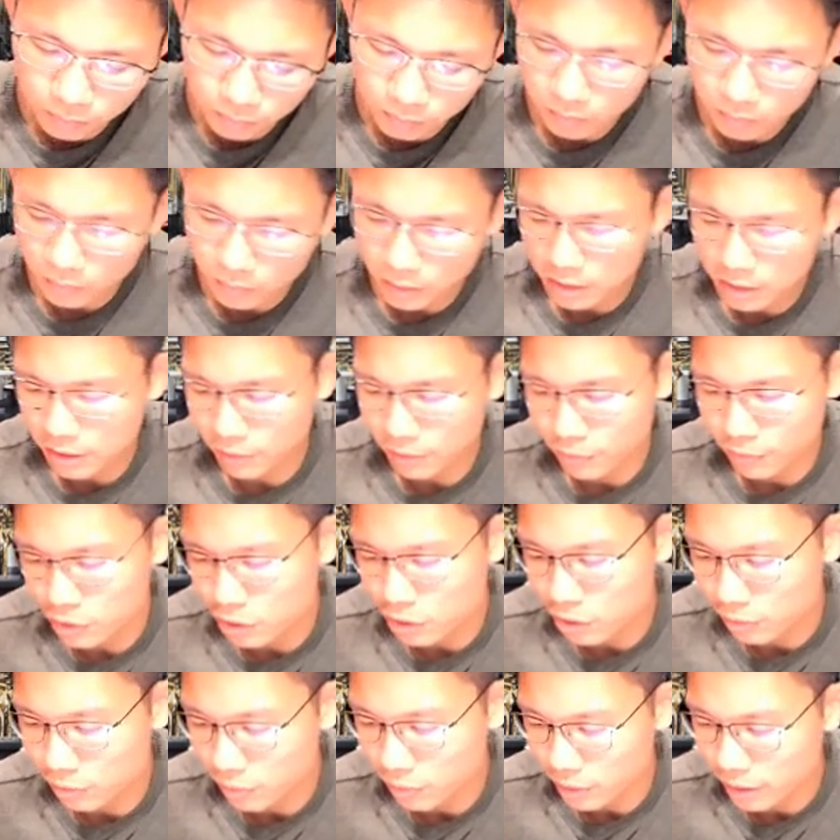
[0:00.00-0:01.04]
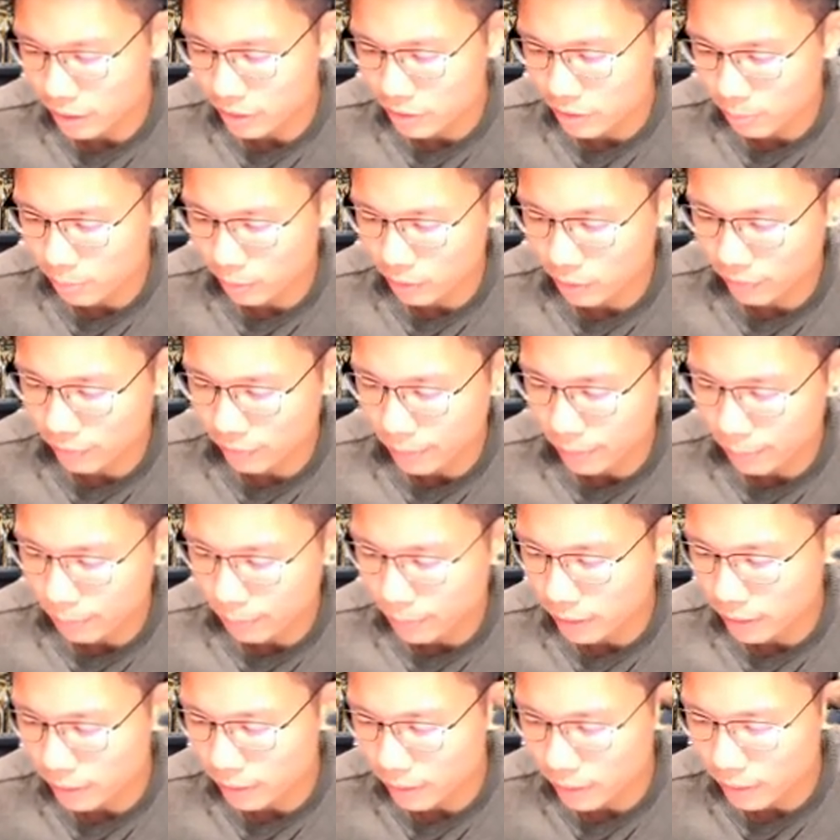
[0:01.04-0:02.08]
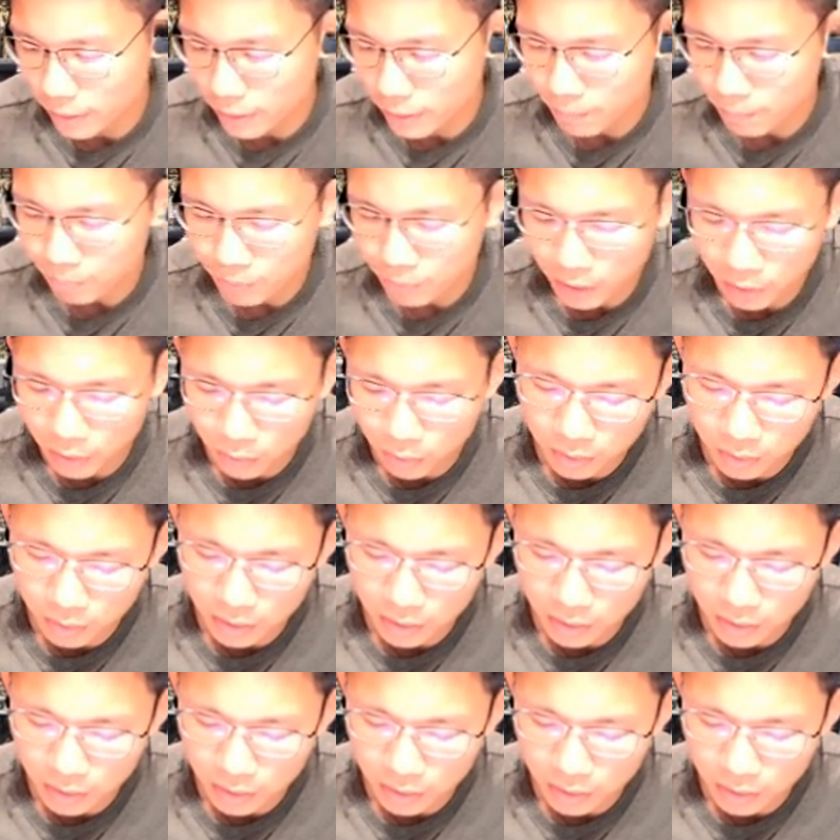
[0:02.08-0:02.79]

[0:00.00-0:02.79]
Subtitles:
is actually a really small development. I don't